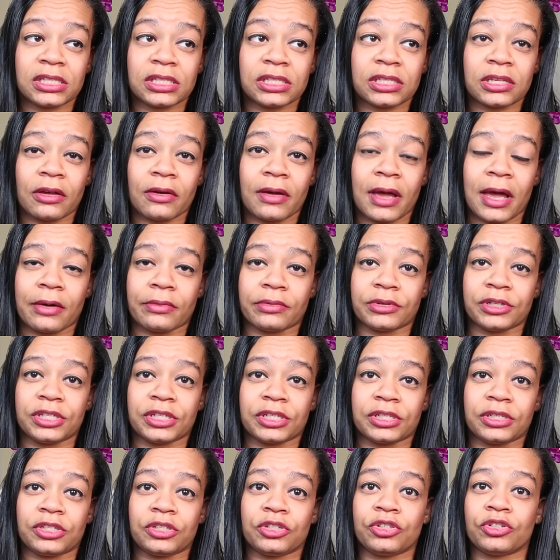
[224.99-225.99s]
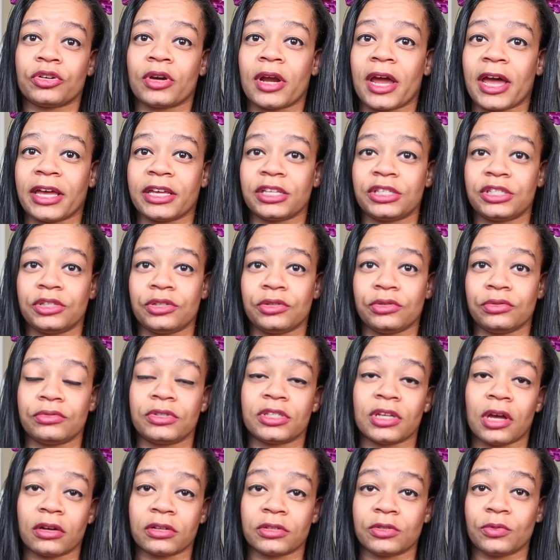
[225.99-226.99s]
And so I would just try to
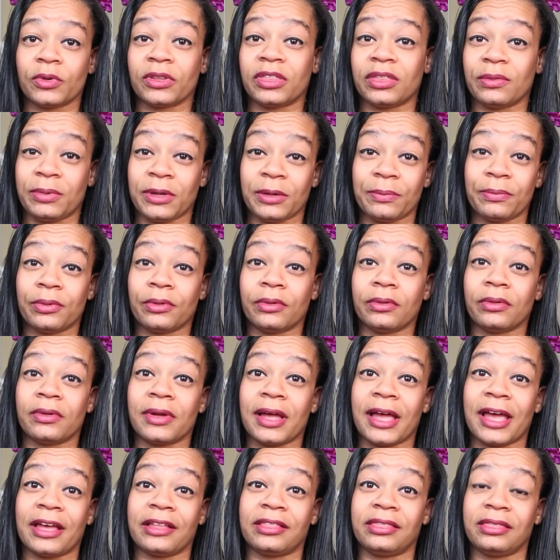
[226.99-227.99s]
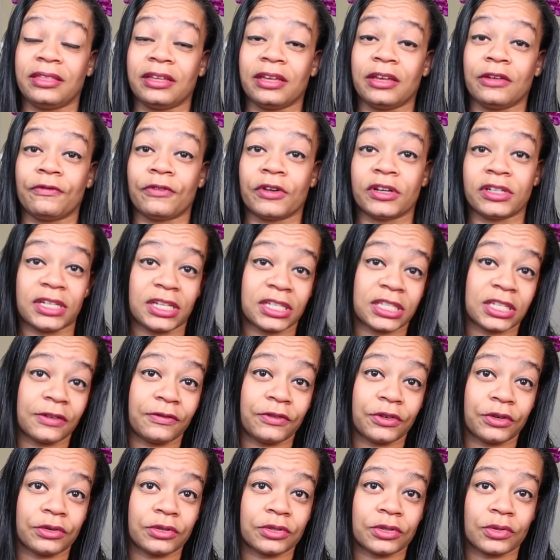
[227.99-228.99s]
talk with the people at the front desk
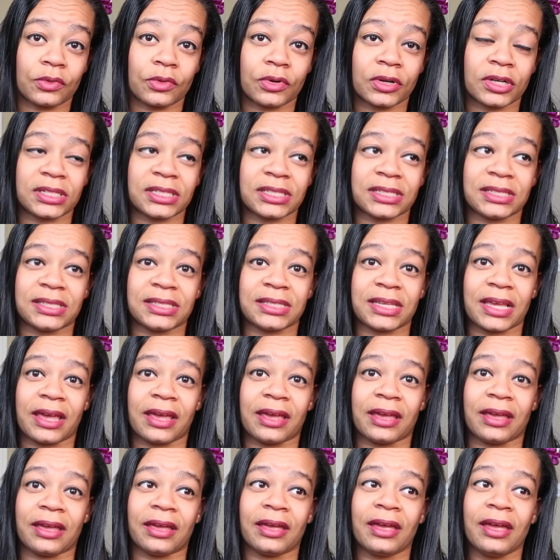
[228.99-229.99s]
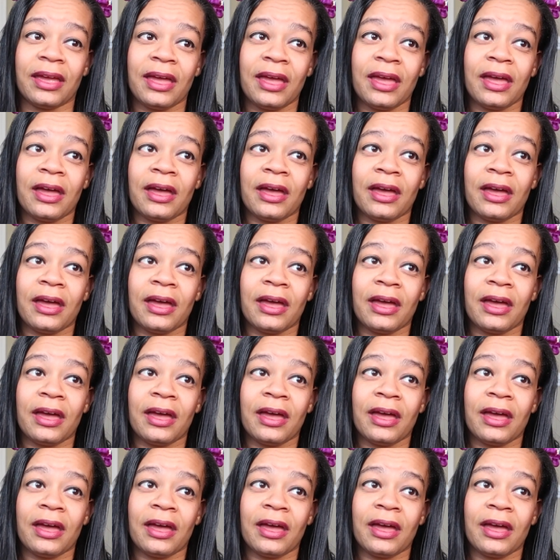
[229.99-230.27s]
of your resort and say,